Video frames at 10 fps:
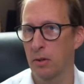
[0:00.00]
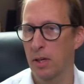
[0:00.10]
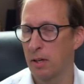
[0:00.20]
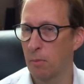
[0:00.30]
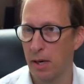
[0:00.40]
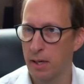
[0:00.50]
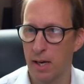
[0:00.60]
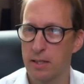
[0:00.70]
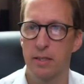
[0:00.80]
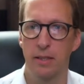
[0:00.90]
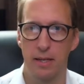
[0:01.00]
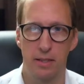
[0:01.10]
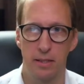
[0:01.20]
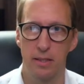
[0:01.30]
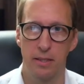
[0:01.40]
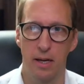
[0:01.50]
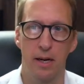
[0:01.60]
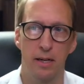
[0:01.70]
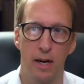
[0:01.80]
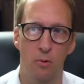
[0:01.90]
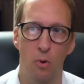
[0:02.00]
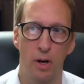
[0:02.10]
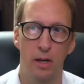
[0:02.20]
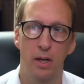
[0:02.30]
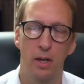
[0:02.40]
In my case, that's the design I want,